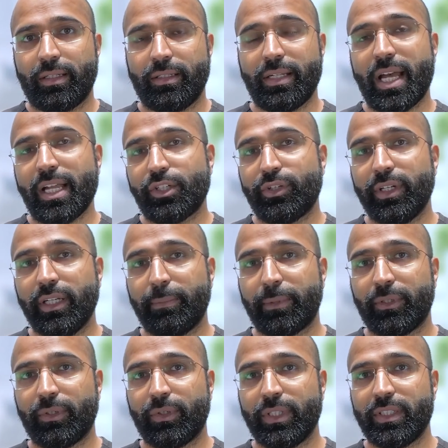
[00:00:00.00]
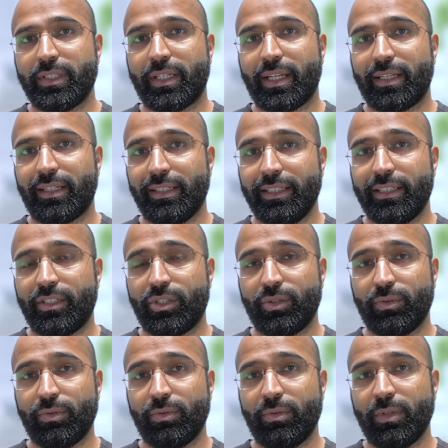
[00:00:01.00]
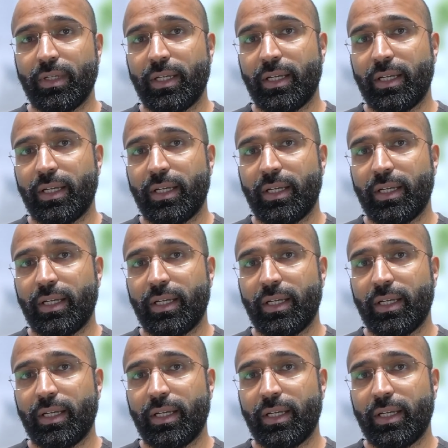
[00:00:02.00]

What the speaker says: Not treating Peyronie's can lead to